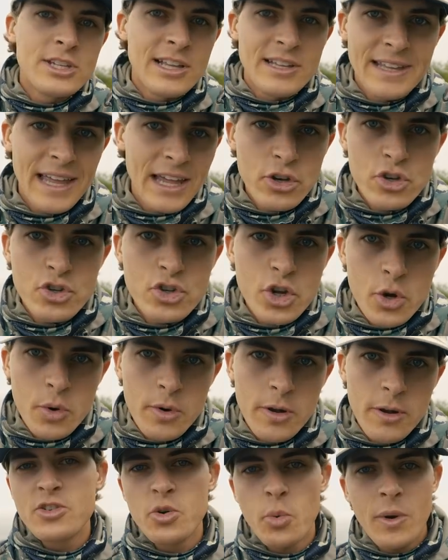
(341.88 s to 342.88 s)
to late
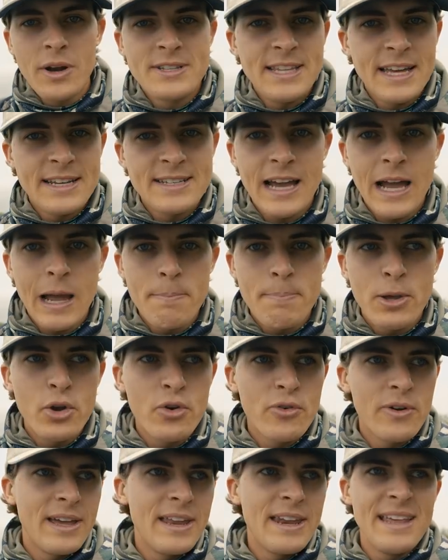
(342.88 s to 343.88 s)
June. So once that time
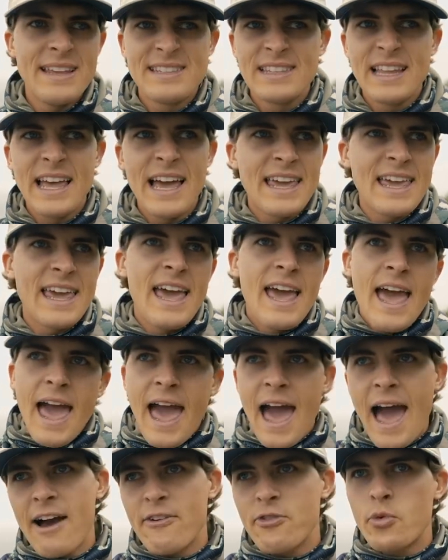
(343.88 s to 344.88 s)
period is like
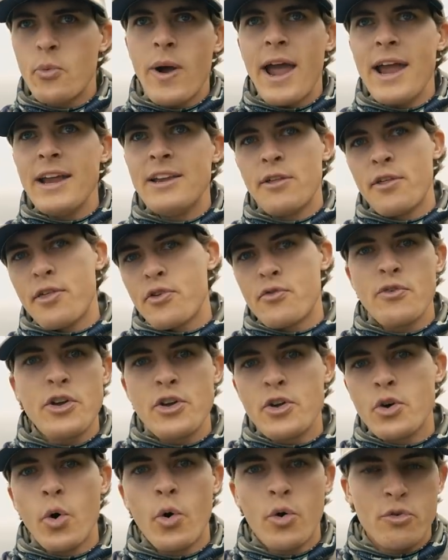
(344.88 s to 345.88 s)
halfway to three
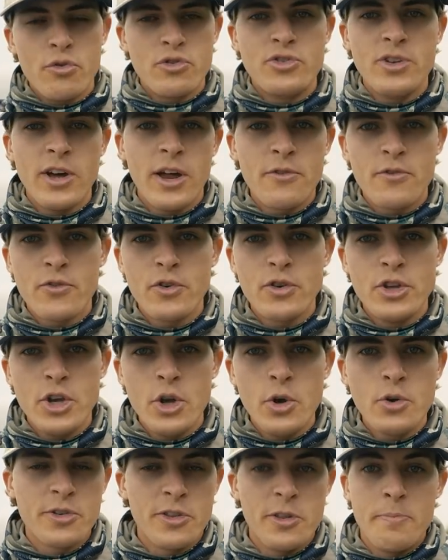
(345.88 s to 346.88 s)
quarters done for
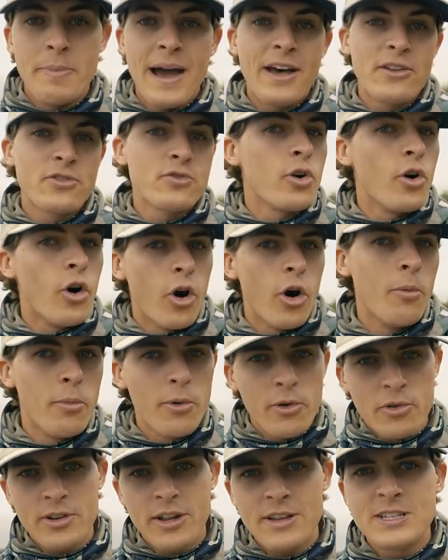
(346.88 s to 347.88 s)
you, so the bass are
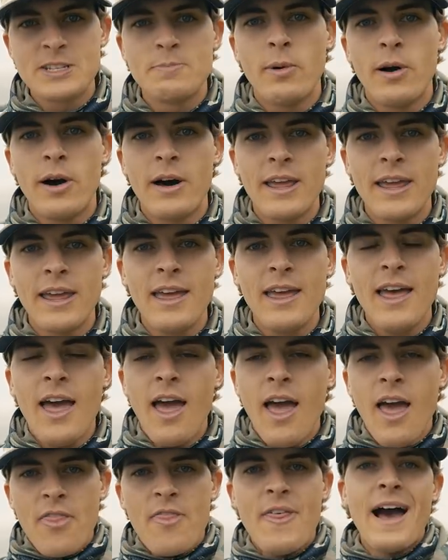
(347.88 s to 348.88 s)
almost done spawning,
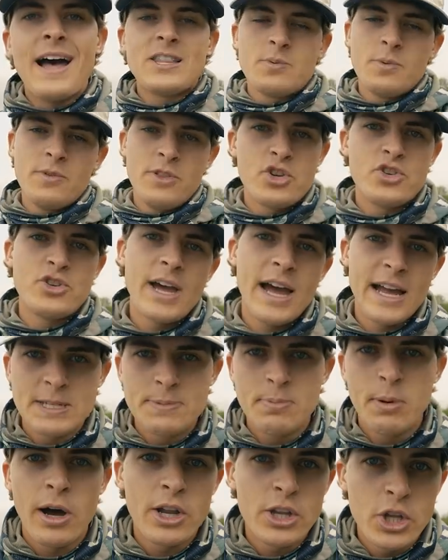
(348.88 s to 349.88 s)
that's when the shad
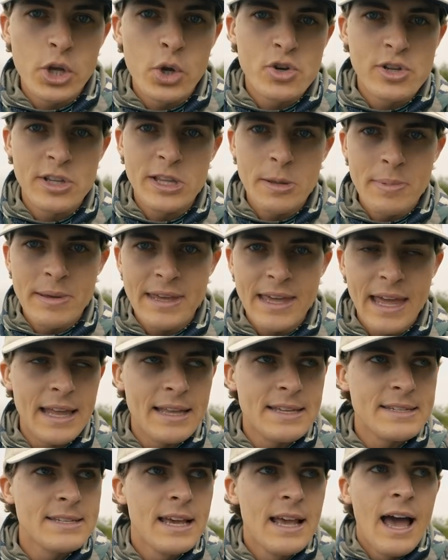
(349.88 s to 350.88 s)
spawn usually
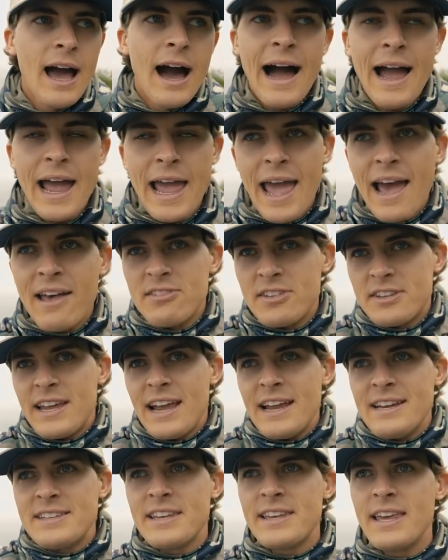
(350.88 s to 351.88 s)
begins. I
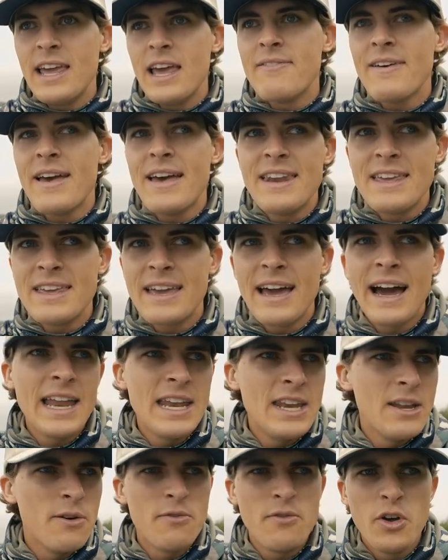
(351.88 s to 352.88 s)
hesitate to give any
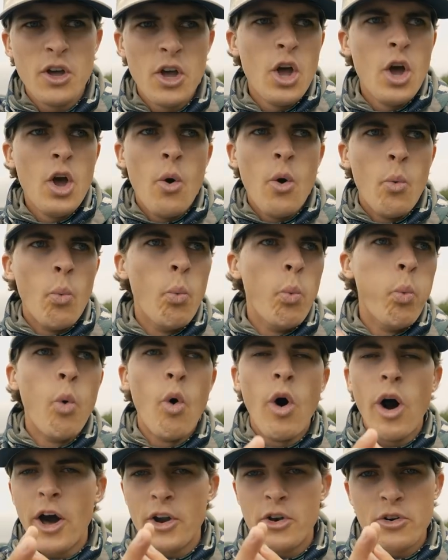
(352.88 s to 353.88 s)
kind of
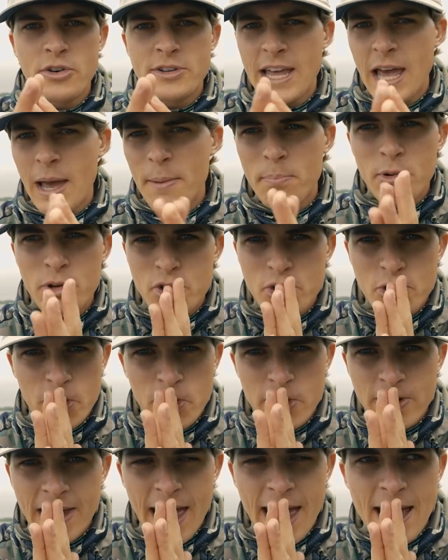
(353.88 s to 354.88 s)
water
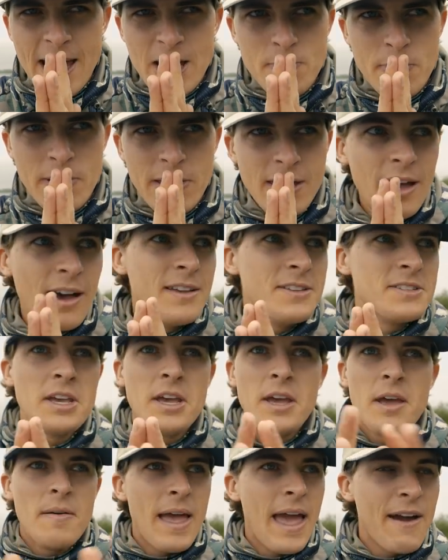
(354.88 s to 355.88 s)
temperature gauge because
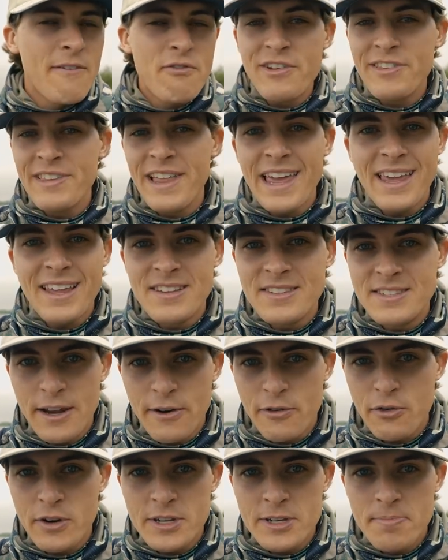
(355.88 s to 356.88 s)
every lake is
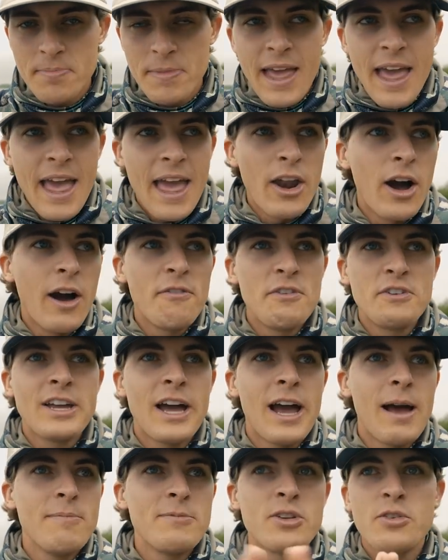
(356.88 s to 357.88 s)
different. And
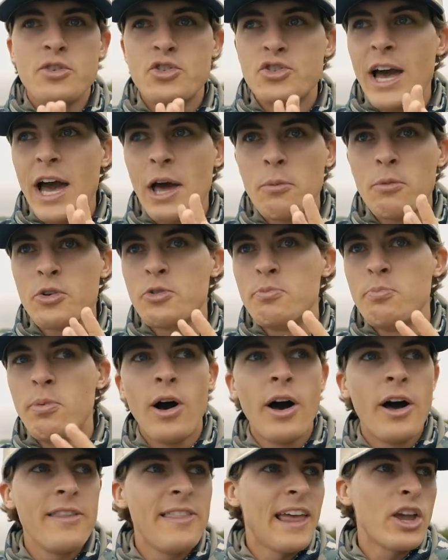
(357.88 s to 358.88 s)
oftentimes shad will
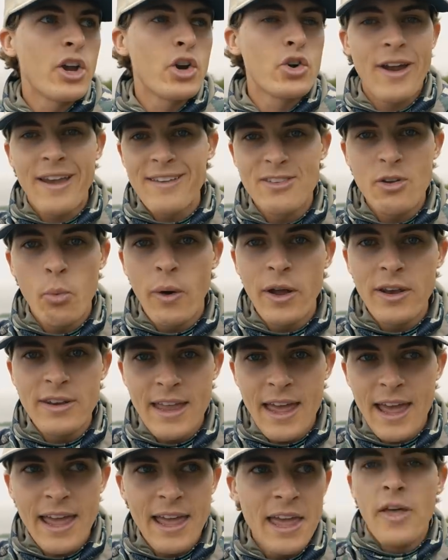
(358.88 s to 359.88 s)
spawn like crazy one
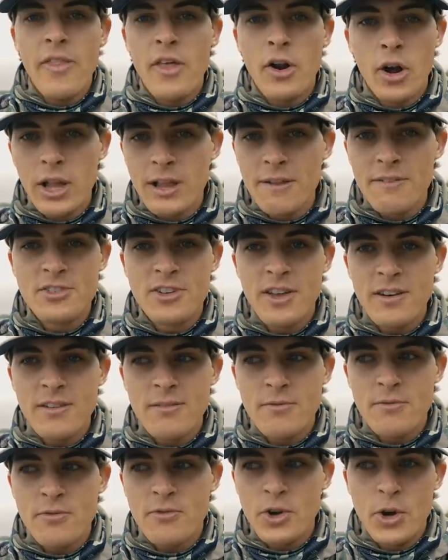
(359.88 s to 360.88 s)
day and then all of a
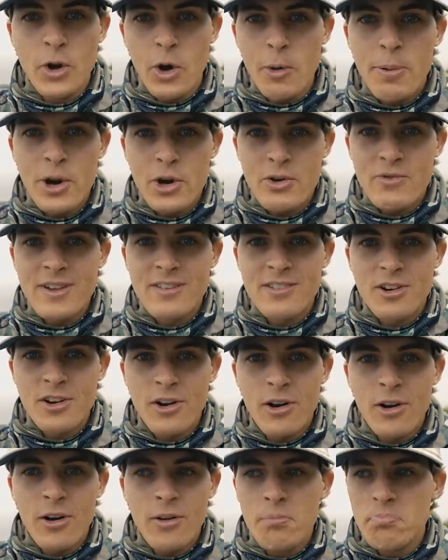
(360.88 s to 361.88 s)
sudden, for no apparent reason at
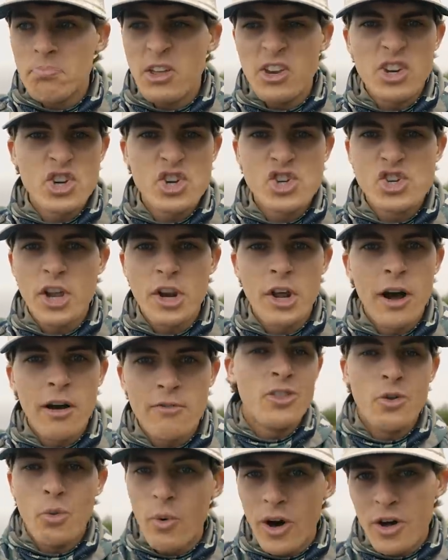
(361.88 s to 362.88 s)
all, they just shut
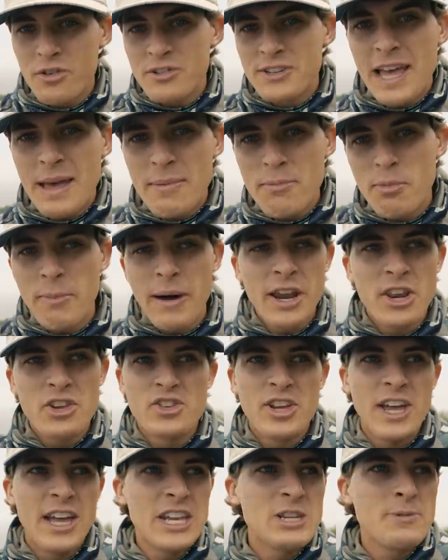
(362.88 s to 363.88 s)
off. The water temp might have
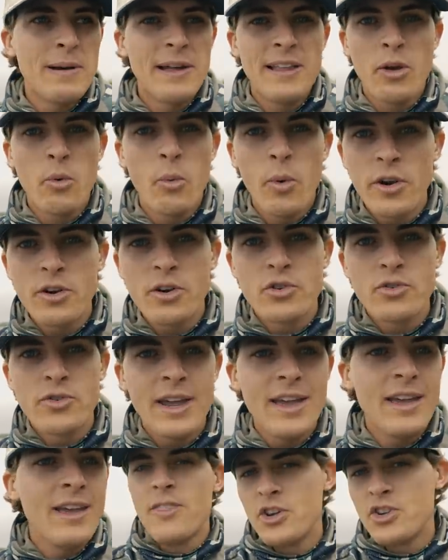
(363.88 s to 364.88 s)
changed by like one
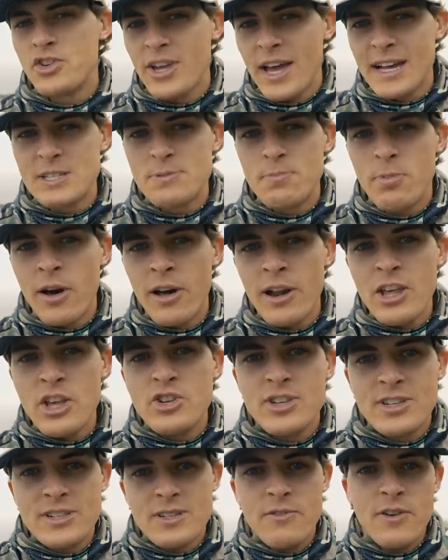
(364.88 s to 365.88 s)
degree. The shad spawn
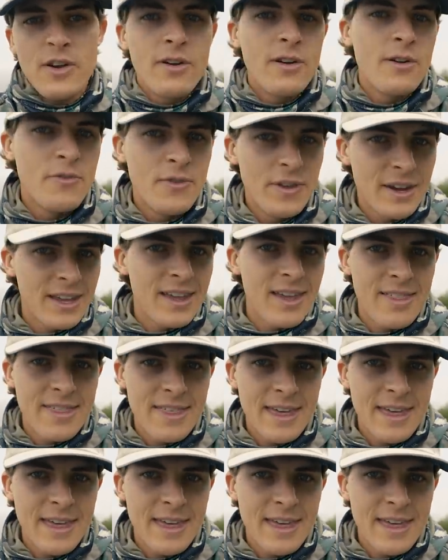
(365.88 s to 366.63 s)
is just a very finicky